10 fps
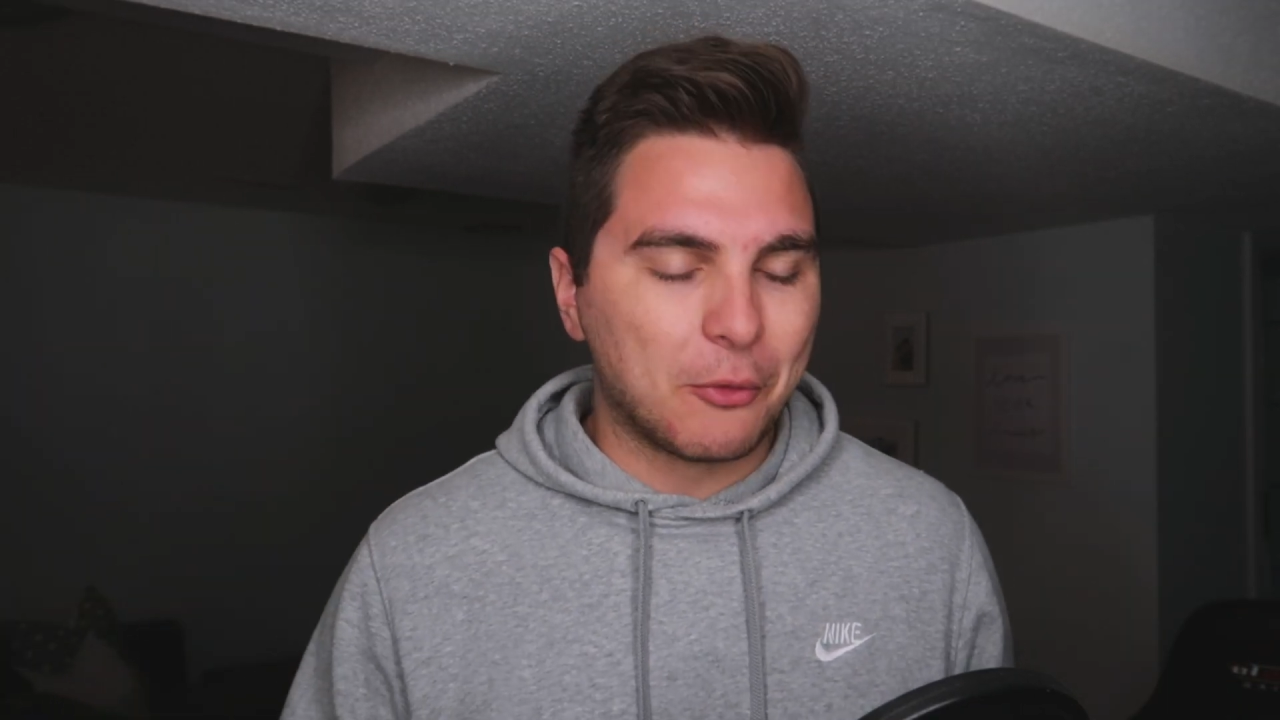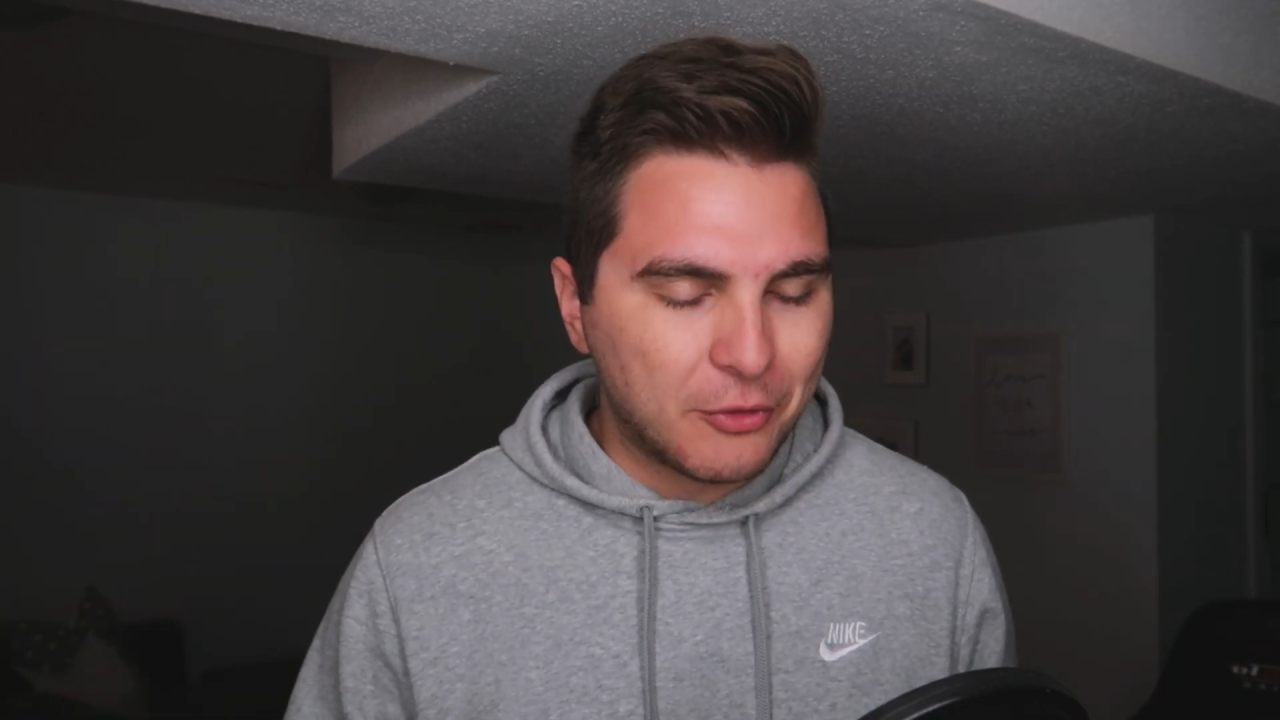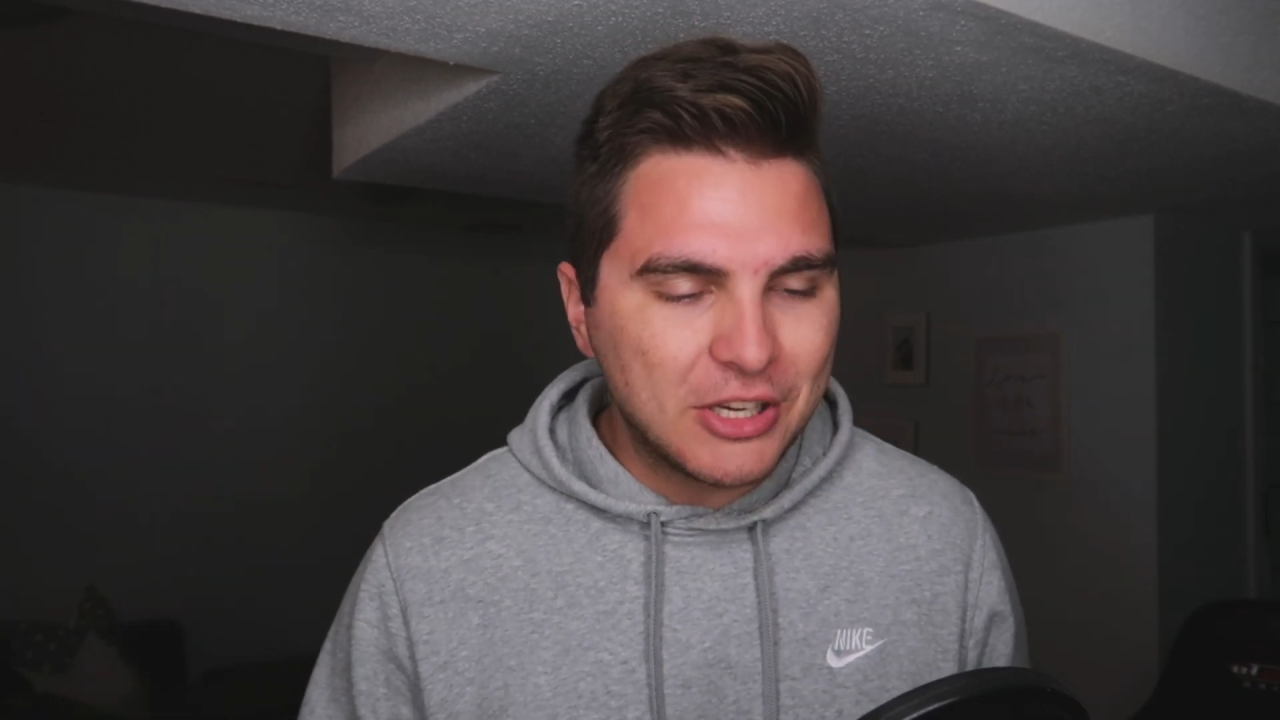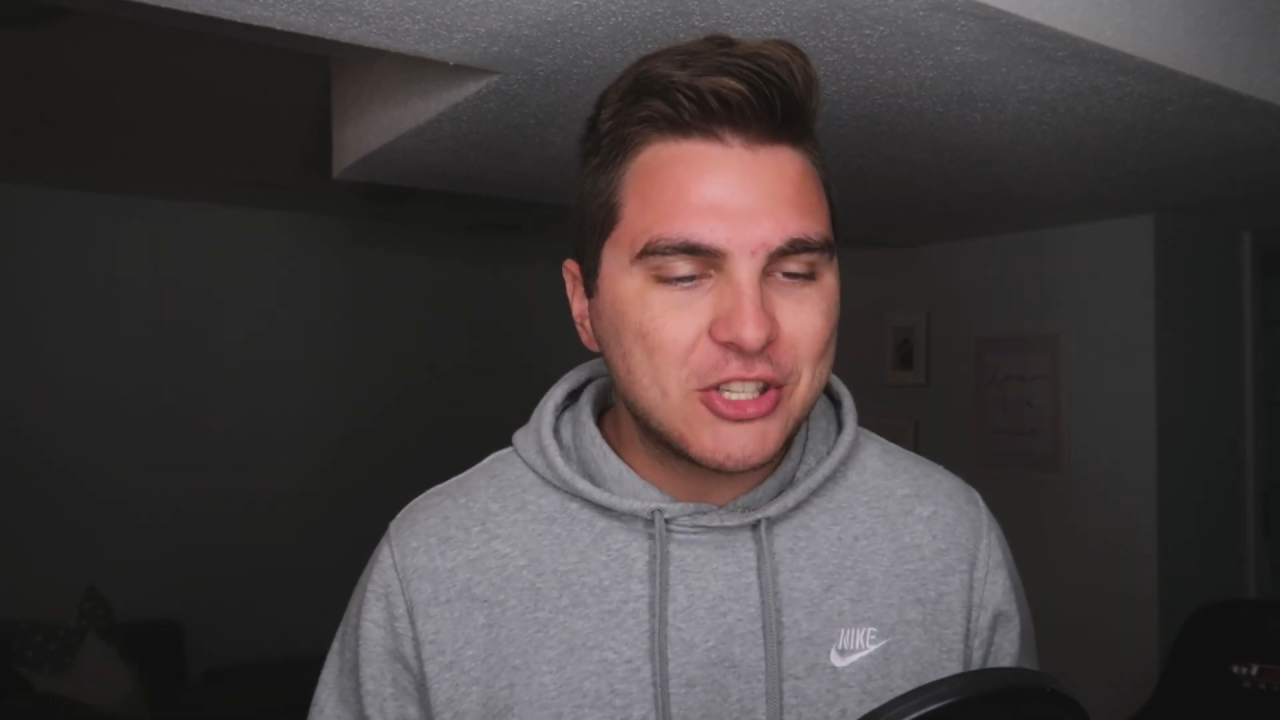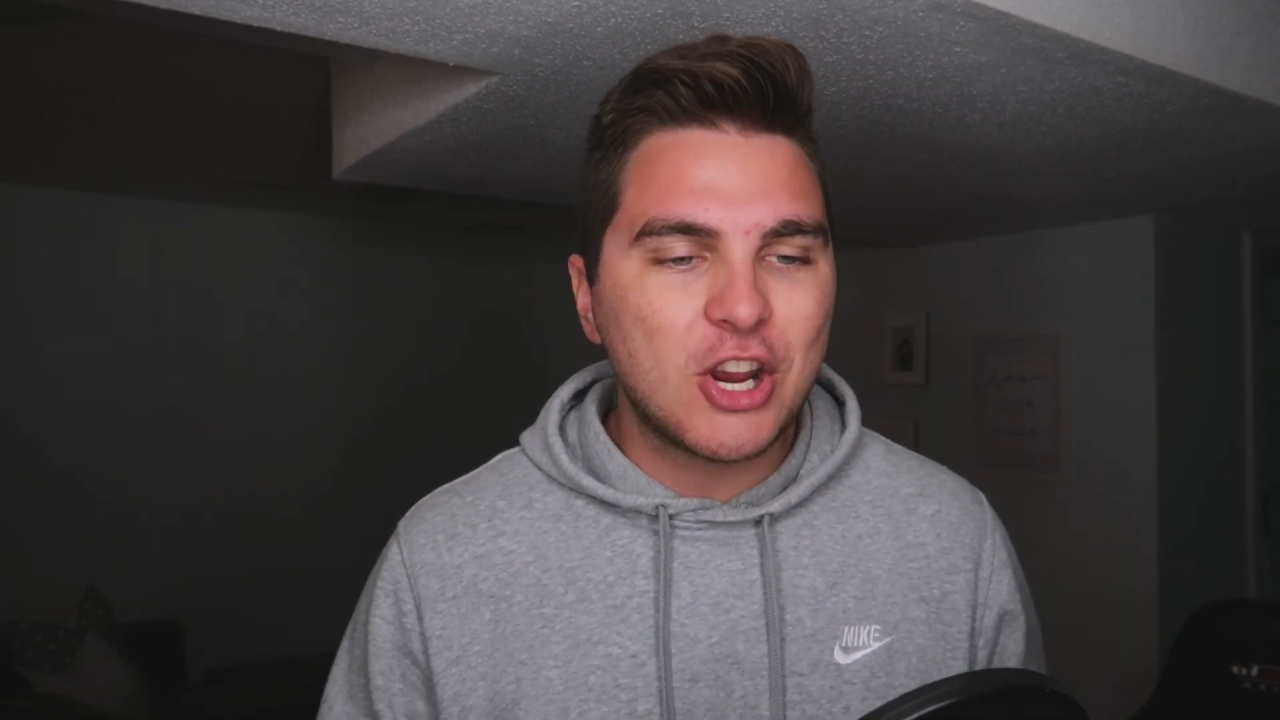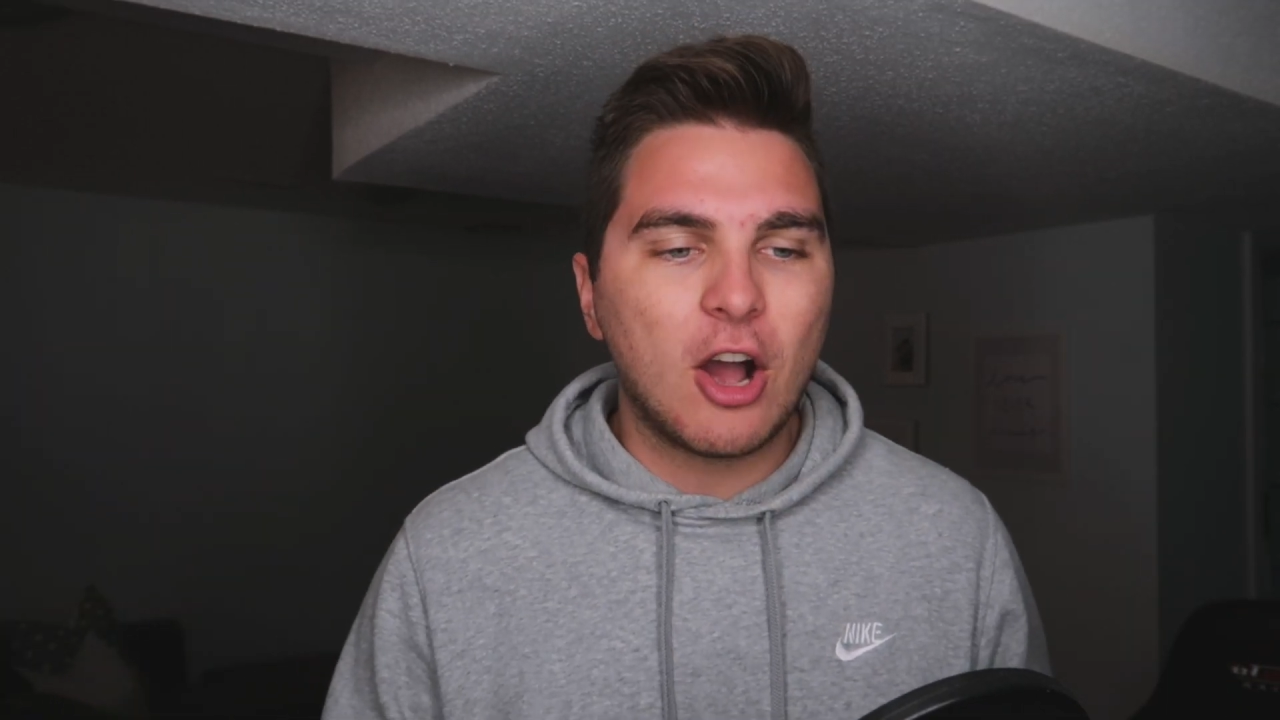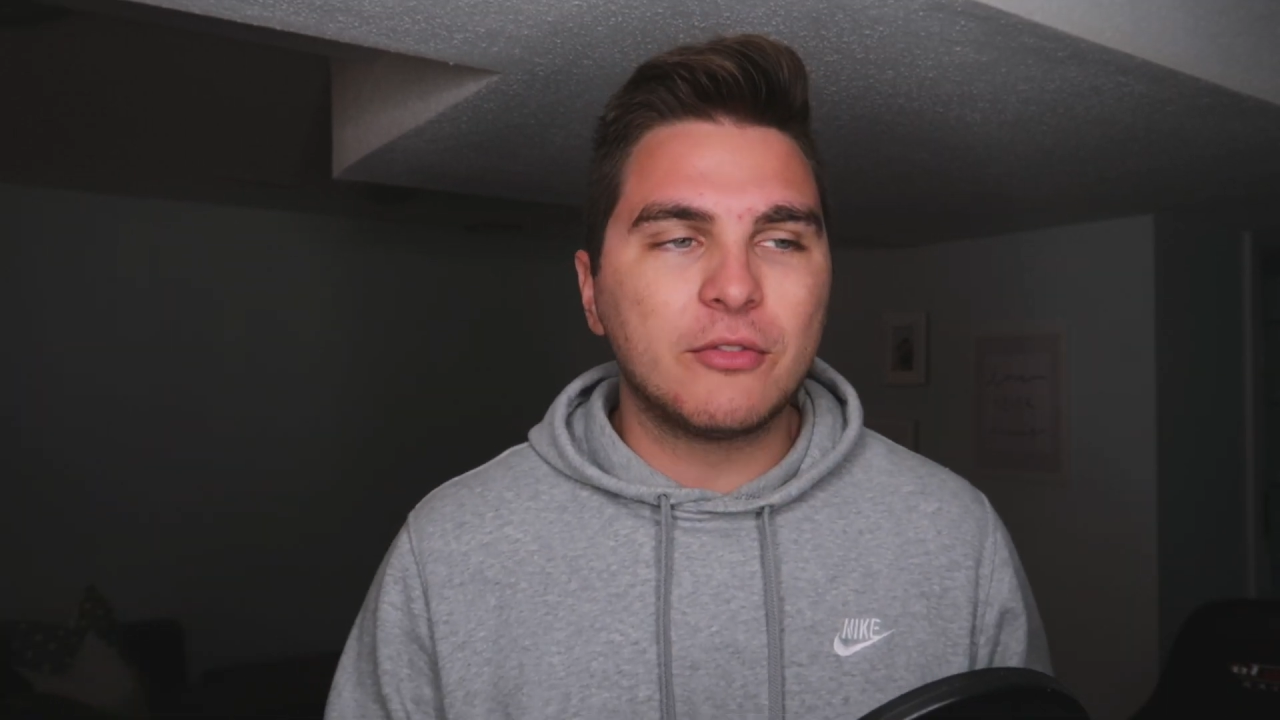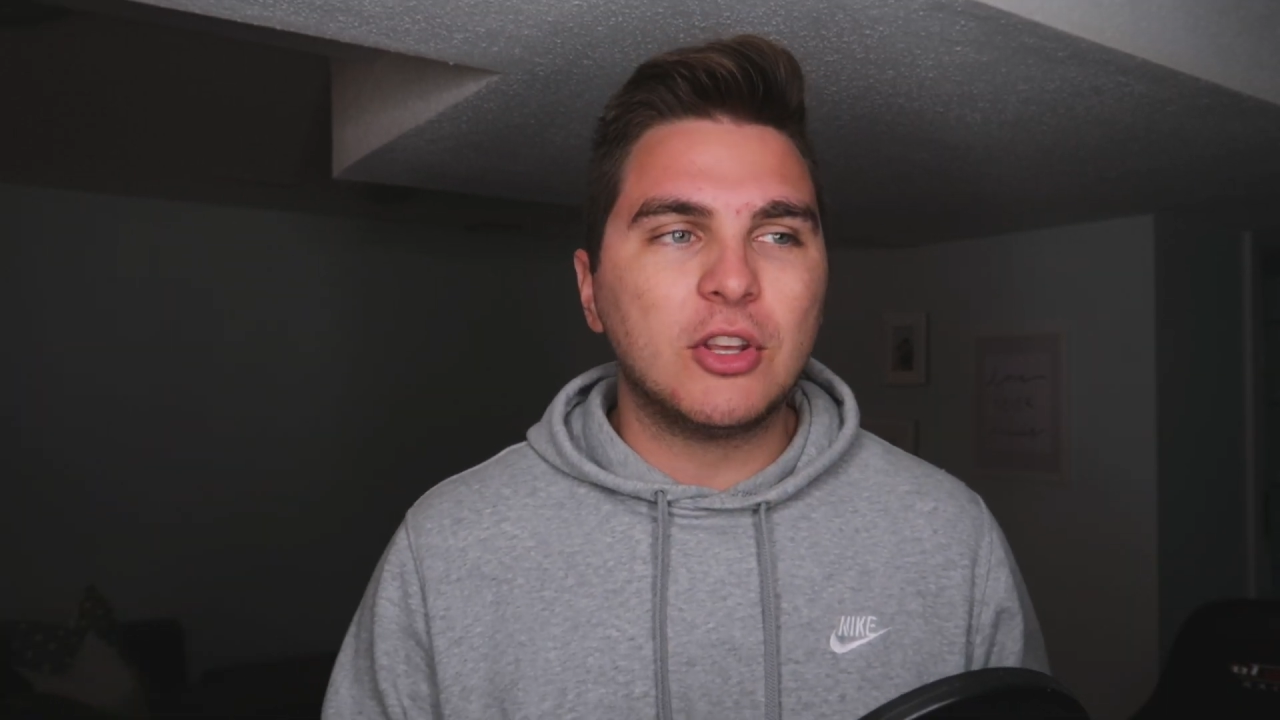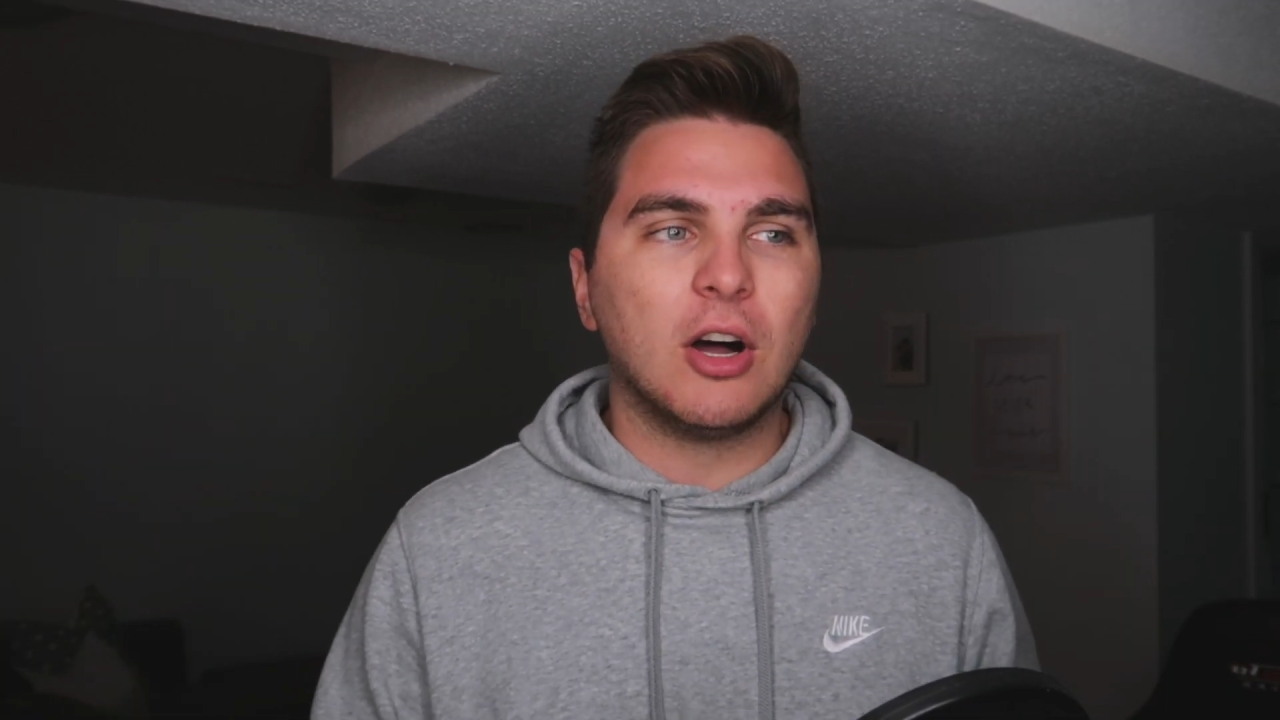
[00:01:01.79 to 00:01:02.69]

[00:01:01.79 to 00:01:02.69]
we're finishing off the